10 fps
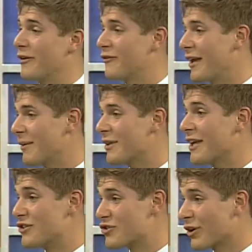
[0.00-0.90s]
family
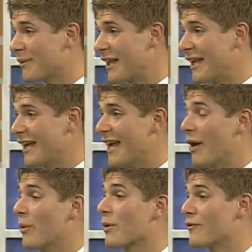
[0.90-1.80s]
in Germany,
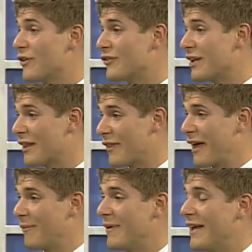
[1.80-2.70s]
and we were visiting
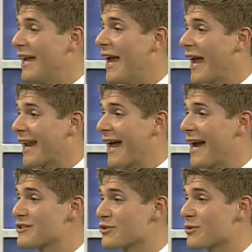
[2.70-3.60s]
them. And
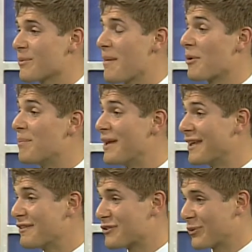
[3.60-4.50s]
I just remember being in
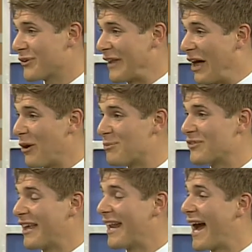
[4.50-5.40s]
the Swiss Alps
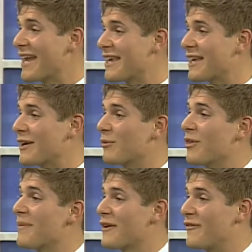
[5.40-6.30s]
hmm. and hiking with
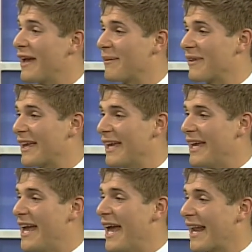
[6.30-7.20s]
my family.
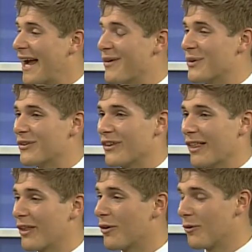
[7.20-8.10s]
And I was a
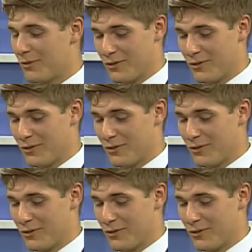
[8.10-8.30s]
little